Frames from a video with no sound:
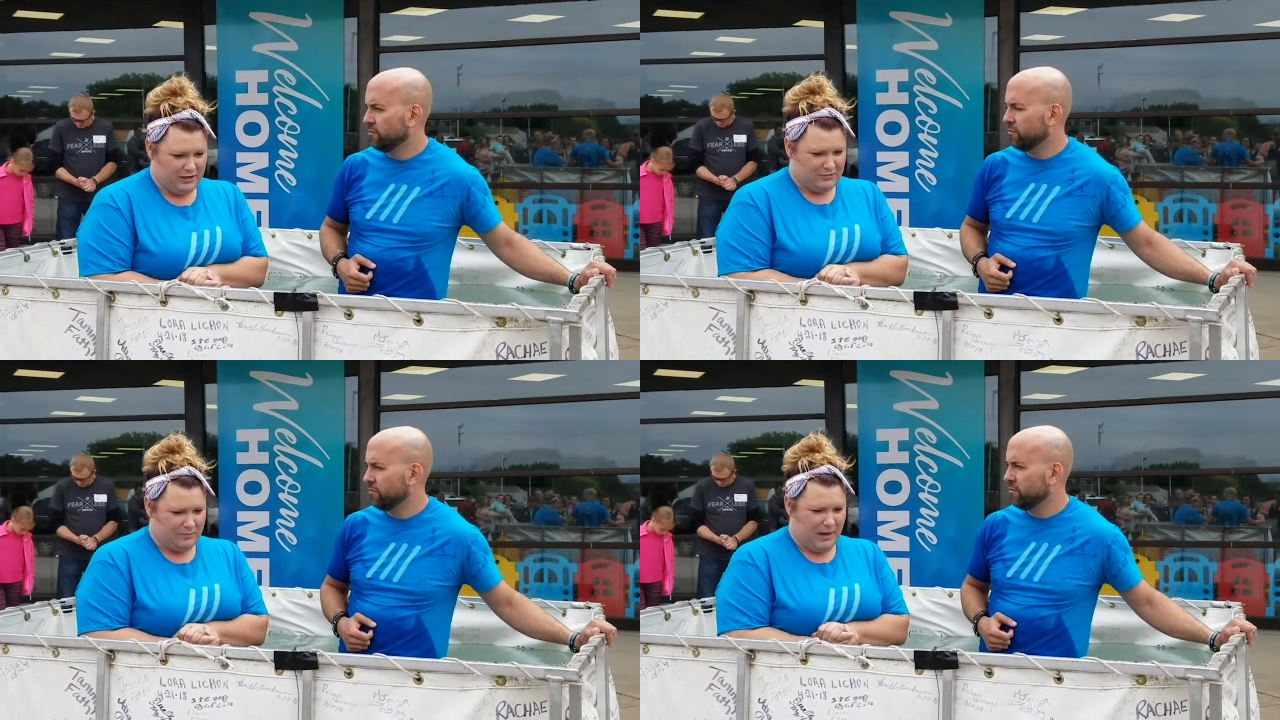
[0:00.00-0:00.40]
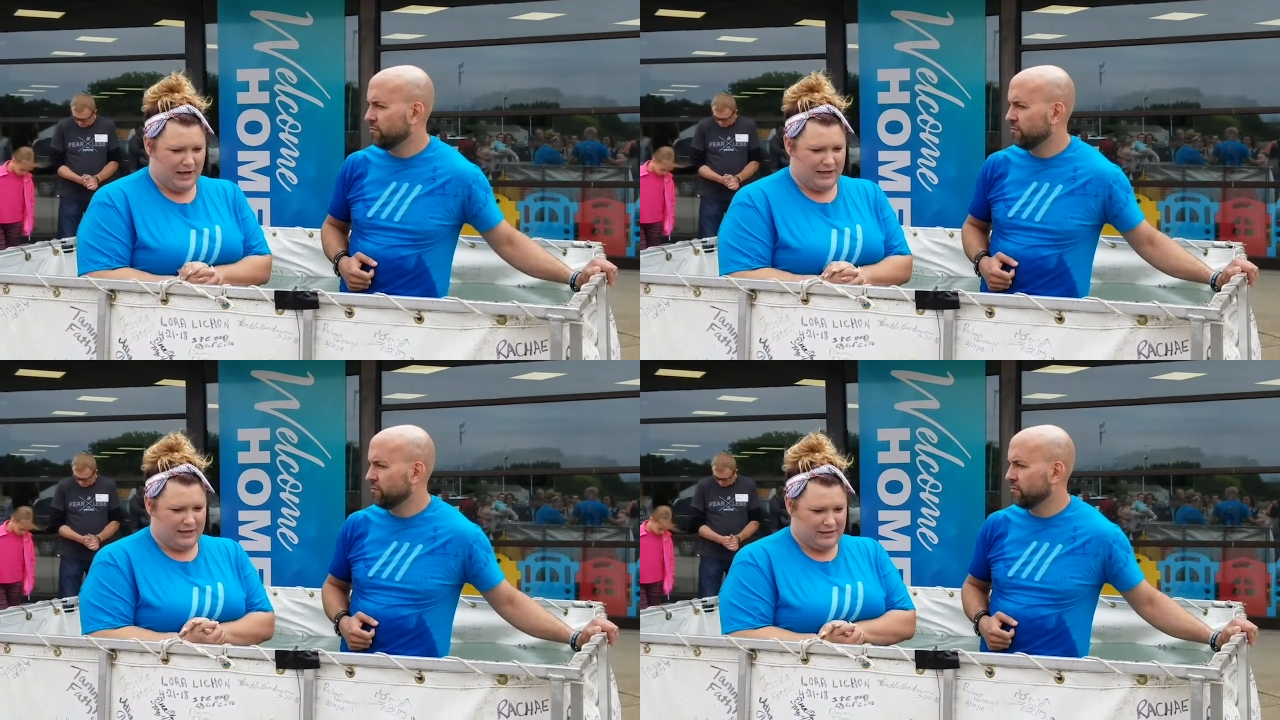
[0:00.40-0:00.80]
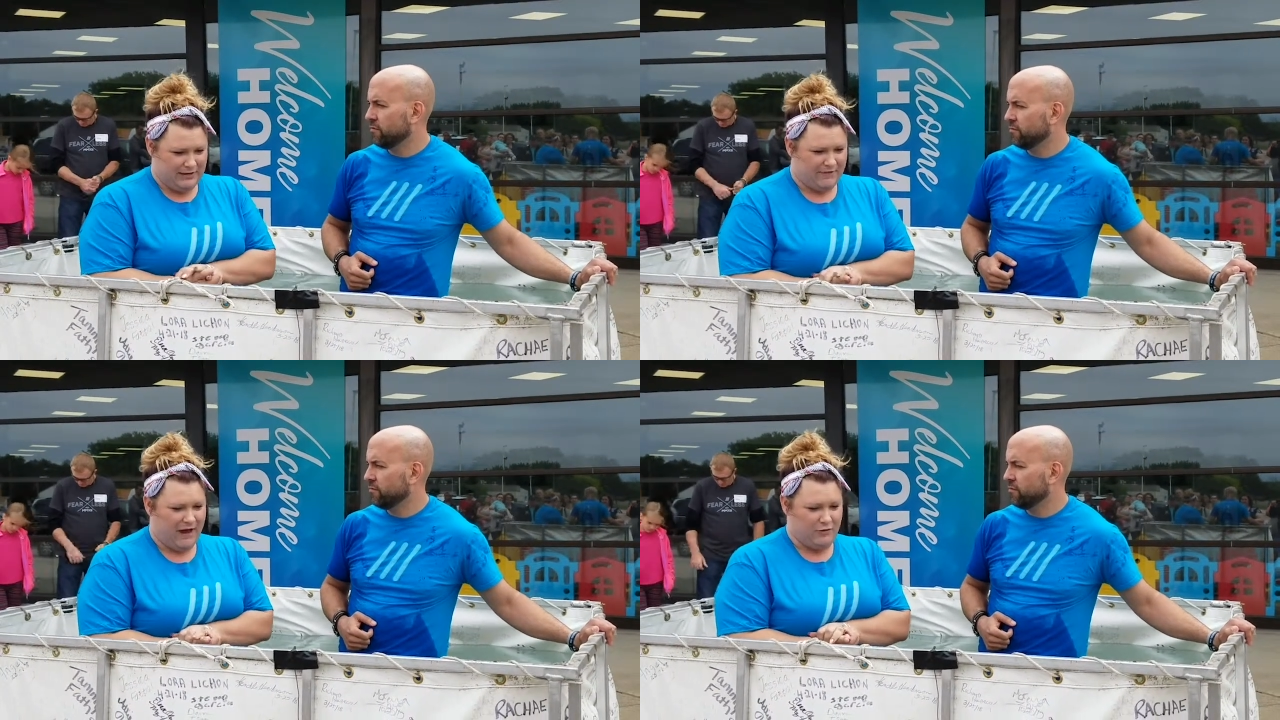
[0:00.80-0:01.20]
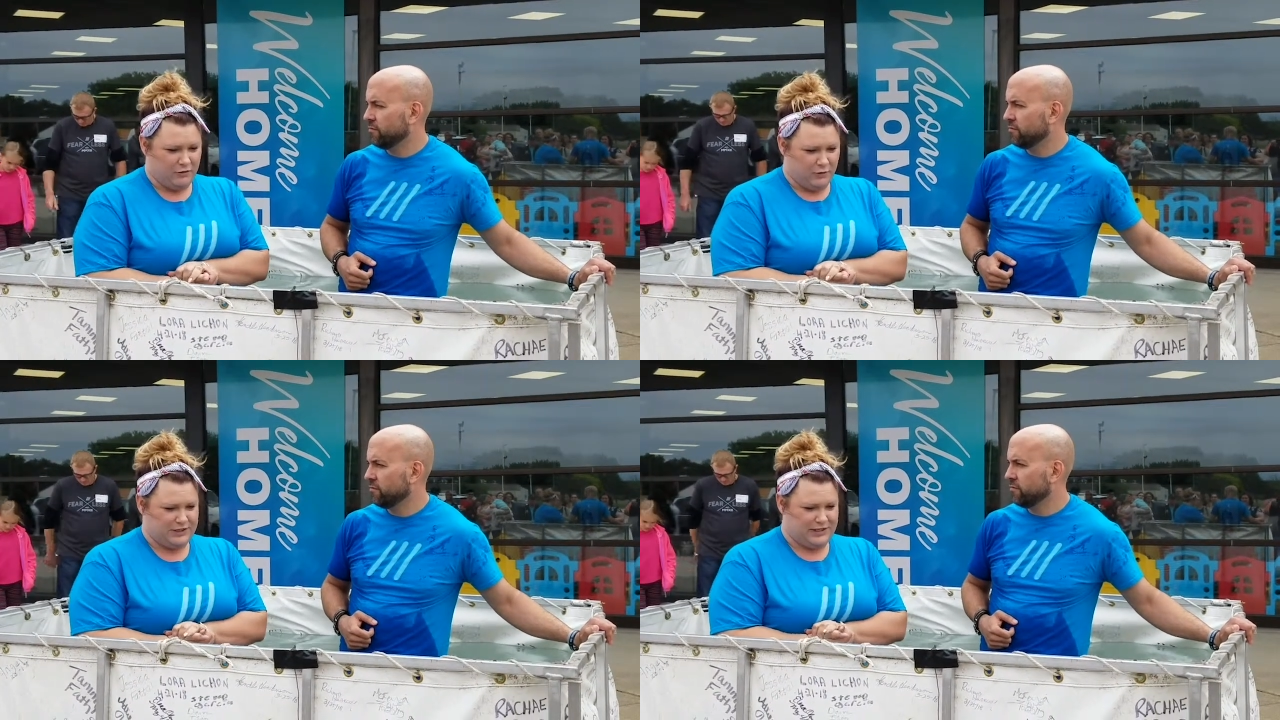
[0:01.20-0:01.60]
Speaker 1: that the body that they
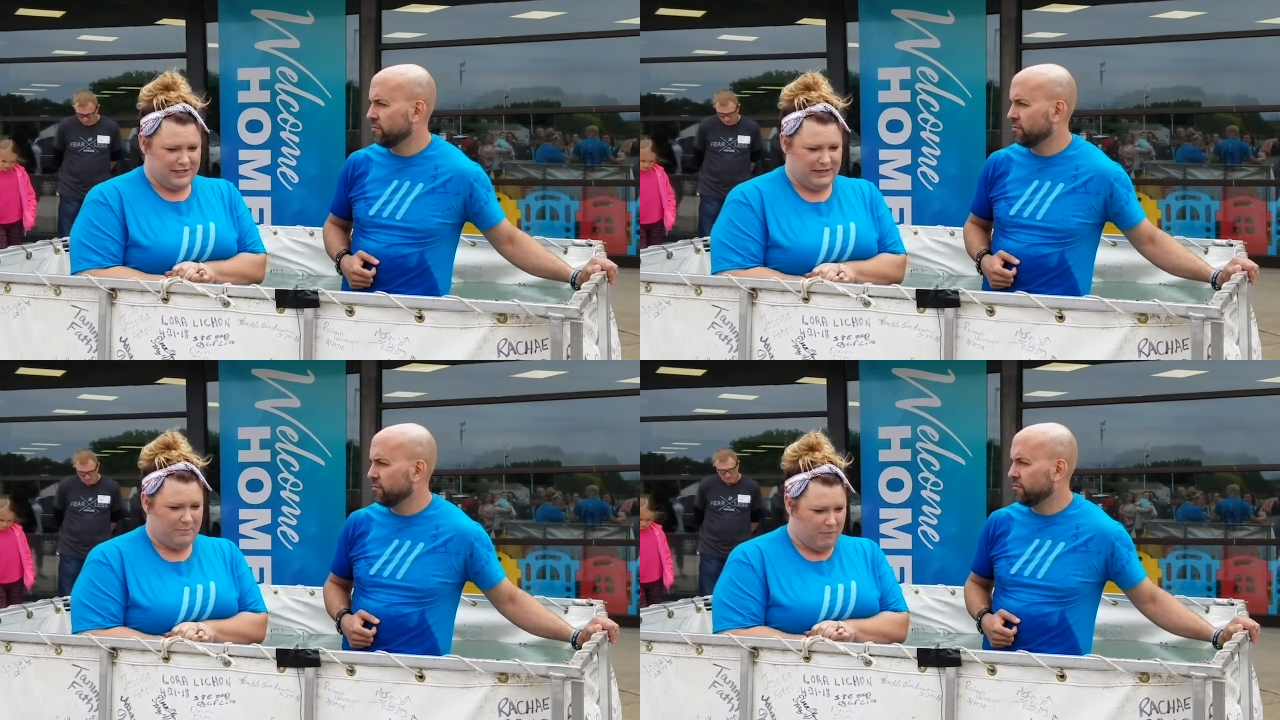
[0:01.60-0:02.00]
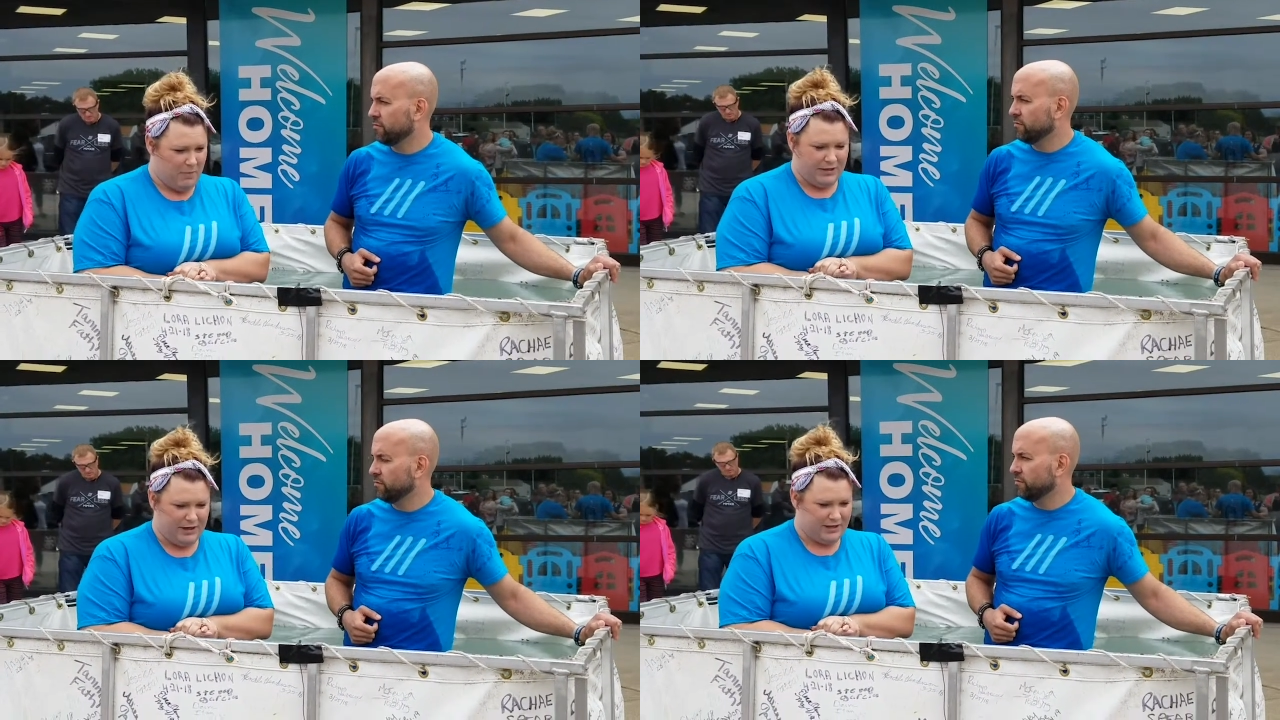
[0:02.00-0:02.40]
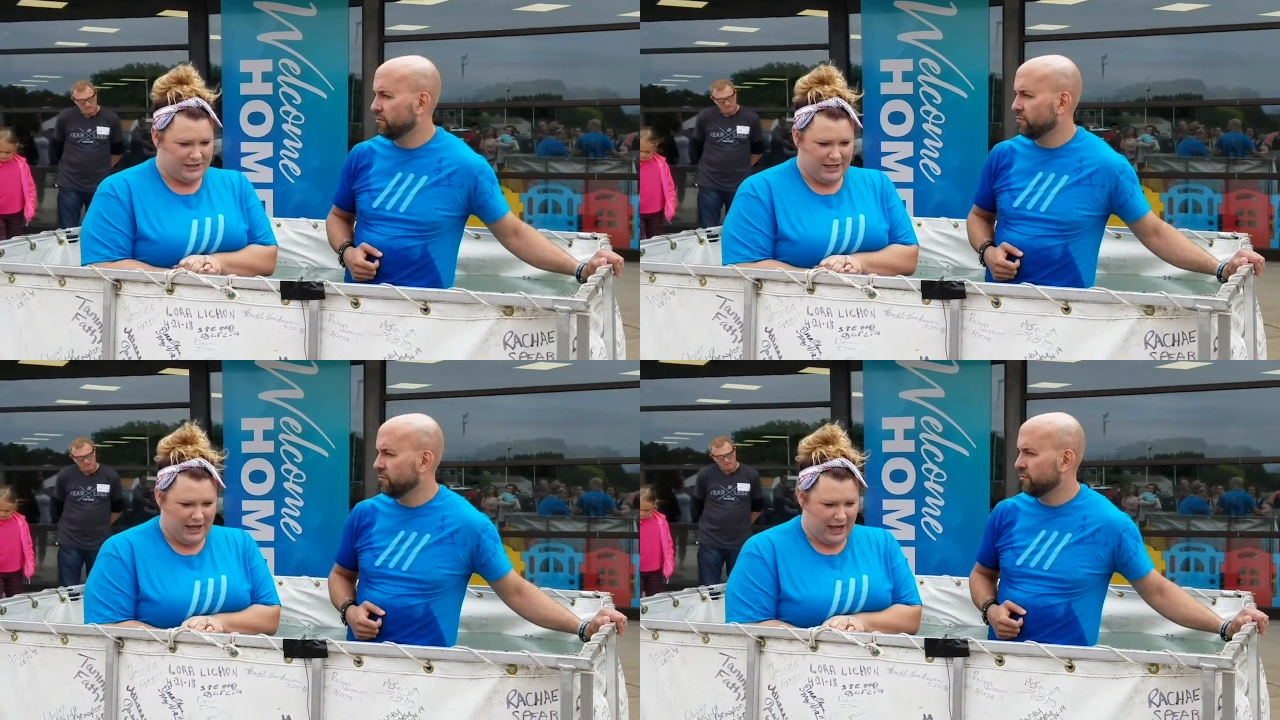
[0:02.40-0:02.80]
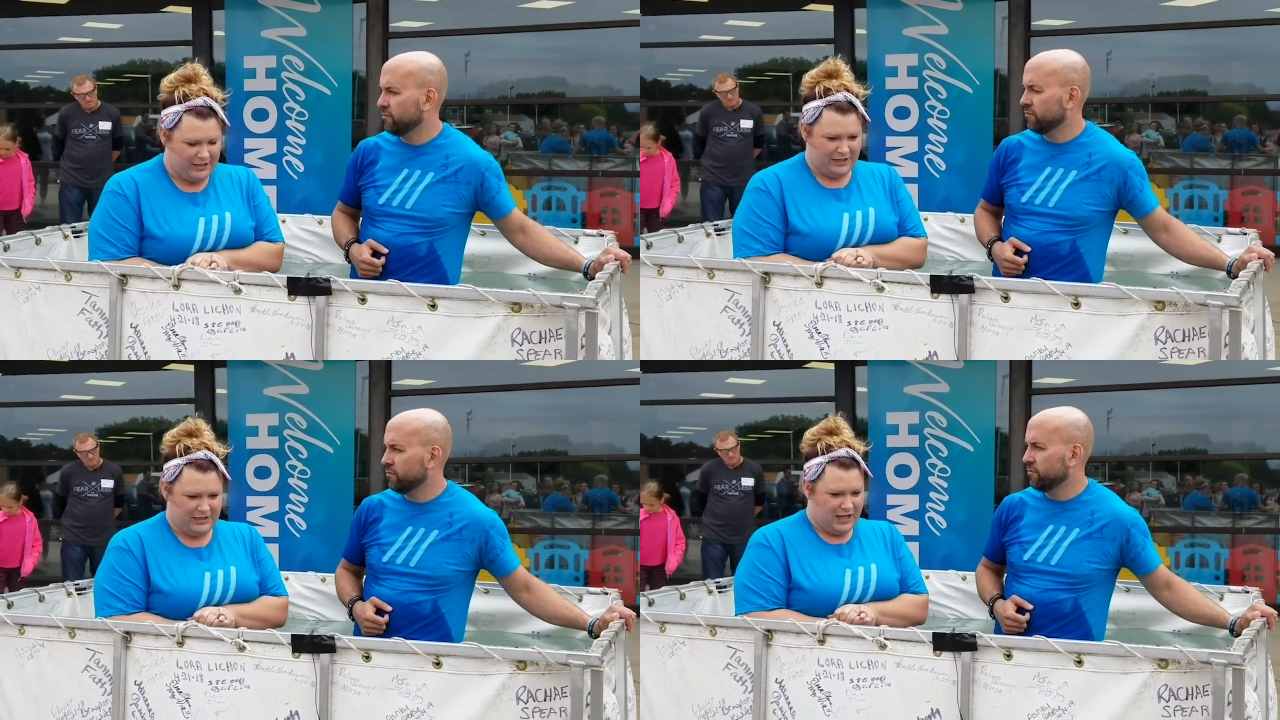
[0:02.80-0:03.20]
found was indeed my mother's, and I
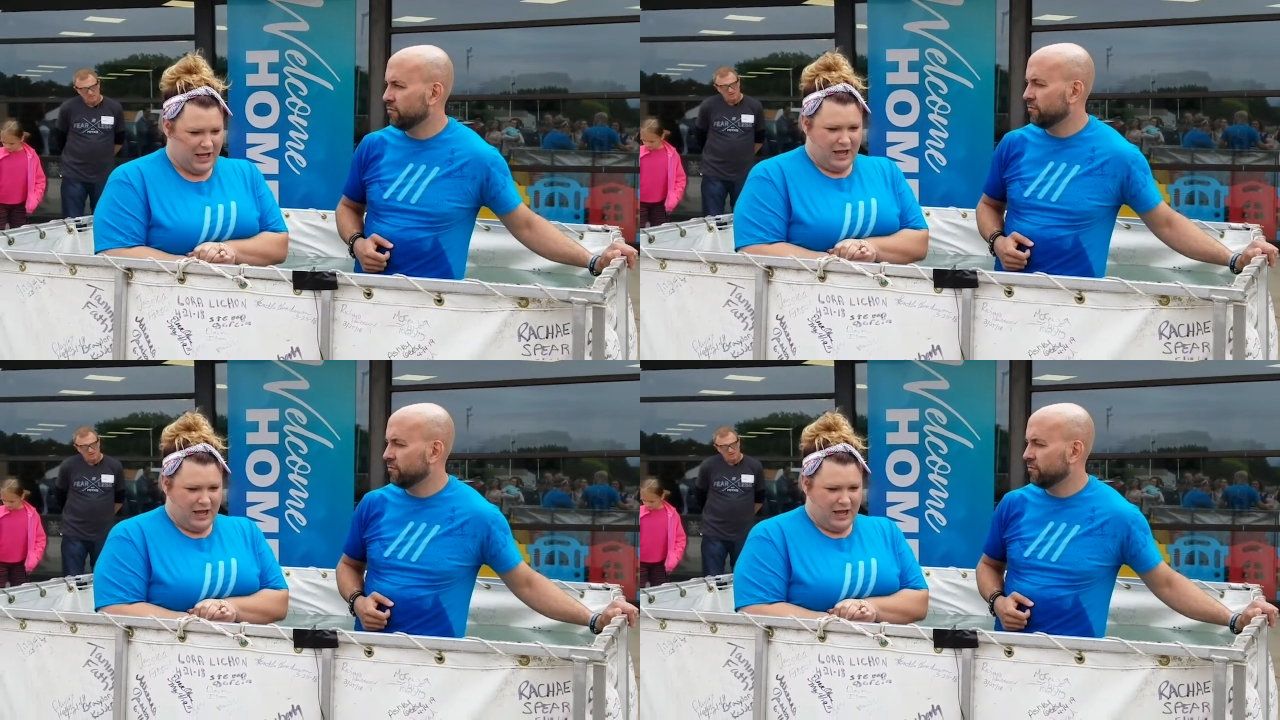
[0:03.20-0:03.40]
just